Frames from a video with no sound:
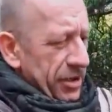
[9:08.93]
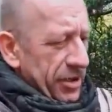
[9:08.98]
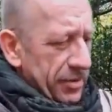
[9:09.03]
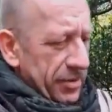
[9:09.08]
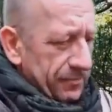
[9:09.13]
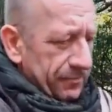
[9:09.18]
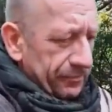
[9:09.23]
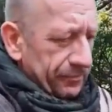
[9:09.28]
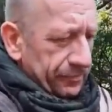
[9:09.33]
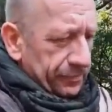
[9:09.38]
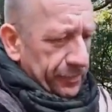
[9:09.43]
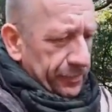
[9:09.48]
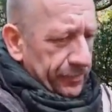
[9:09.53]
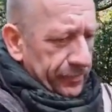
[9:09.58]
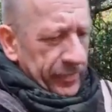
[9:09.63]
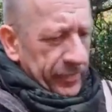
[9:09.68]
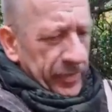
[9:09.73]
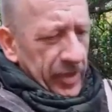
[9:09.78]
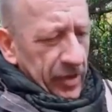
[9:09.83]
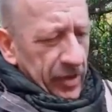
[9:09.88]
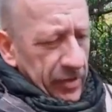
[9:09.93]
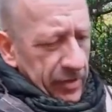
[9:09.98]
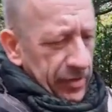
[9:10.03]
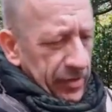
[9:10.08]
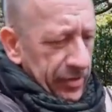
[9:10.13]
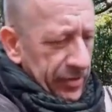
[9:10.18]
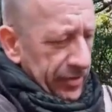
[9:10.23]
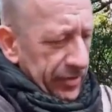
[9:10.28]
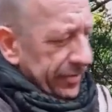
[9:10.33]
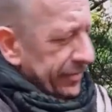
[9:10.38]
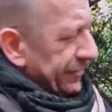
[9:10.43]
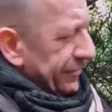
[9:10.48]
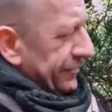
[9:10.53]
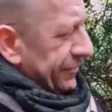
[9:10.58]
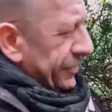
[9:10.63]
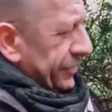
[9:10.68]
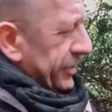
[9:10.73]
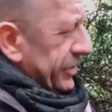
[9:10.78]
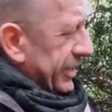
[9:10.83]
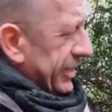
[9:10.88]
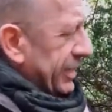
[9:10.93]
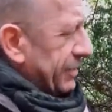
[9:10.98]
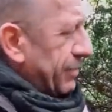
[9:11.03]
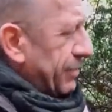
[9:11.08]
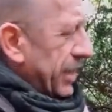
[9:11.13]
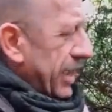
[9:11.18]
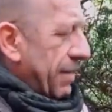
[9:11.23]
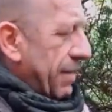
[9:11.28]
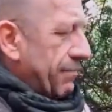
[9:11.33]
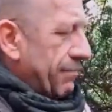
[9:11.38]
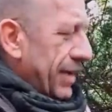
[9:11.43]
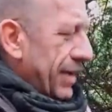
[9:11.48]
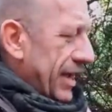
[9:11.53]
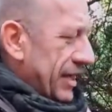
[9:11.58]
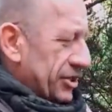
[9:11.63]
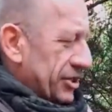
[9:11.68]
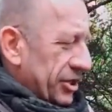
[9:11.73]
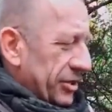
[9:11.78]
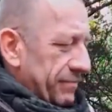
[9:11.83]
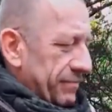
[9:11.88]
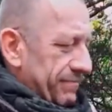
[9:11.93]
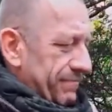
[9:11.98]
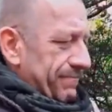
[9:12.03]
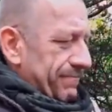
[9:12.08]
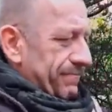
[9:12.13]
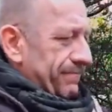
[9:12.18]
for the DPM BASHA.